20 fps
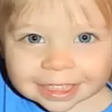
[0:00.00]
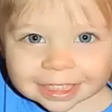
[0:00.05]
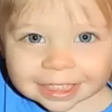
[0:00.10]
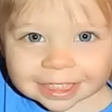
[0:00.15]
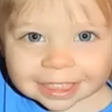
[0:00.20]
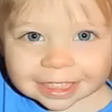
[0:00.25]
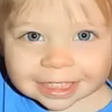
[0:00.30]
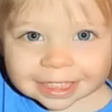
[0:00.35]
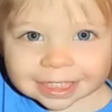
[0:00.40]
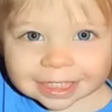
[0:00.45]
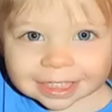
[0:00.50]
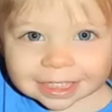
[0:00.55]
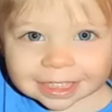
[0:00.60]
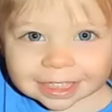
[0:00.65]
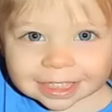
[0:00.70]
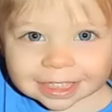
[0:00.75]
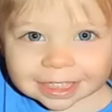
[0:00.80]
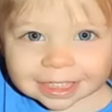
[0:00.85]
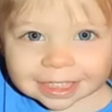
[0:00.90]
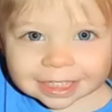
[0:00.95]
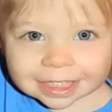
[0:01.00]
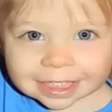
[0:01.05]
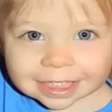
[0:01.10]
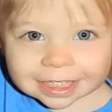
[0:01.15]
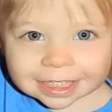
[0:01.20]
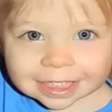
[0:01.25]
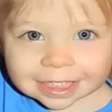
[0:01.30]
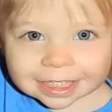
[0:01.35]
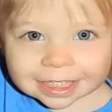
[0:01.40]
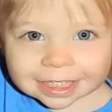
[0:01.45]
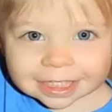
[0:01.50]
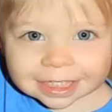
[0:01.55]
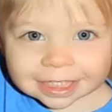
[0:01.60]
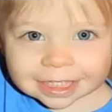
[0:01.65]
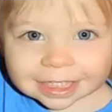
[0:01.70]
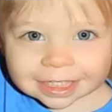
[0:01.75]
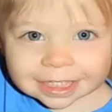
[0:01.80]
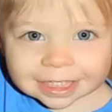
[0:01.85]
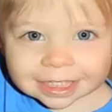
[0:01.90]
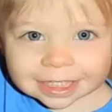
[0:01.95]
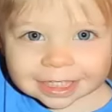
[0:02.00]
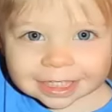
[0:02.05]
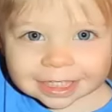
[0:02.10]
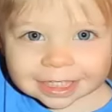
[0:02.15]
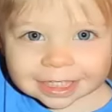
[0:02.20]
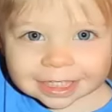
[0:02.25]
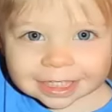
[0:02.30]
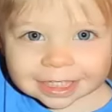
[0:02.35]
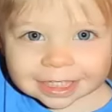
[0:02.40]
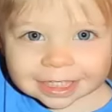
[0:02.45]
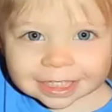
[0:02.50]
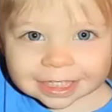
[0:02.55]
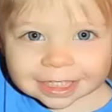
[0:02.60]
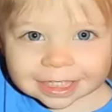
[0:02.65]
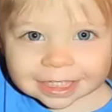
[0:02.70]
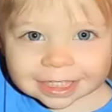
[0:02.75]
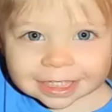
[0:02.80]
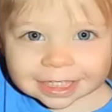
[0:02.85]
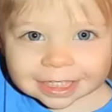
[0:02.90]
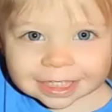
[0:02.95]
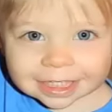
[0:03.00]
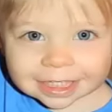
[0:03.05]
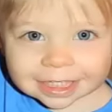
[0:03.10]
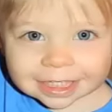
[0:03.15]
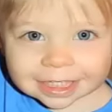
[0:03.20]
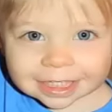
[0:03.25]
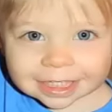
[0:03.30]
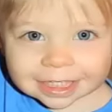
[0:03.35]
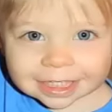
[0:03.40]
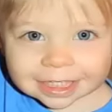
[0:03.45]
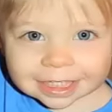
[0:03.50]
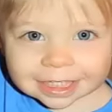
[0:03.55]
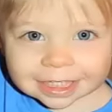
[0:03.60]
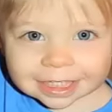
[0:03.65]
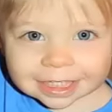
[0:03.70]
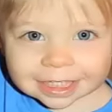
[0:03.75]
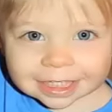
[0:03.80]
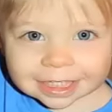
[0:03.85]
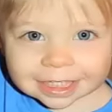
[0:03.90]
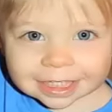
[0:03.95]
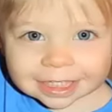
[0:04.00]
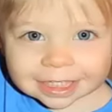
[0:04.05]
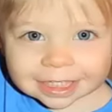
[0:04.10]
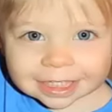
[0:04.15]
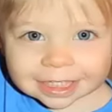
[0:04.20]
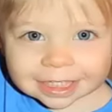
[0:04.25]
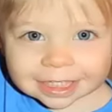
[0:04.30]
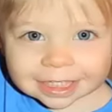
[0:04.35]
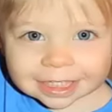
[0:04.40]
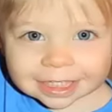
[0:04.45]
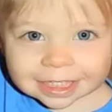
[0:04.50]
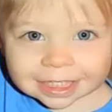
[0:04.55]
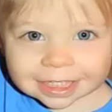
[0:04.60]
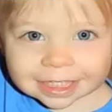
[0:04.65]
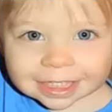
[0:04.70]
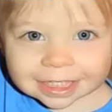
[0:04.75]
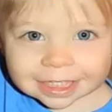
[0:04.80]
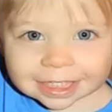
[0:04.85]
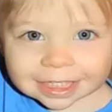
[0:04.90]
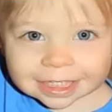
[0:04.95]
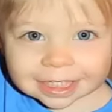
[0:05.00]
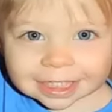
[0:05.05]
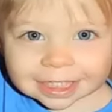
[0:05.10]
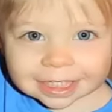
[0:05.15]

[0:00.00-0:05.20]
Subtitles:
(not speaking)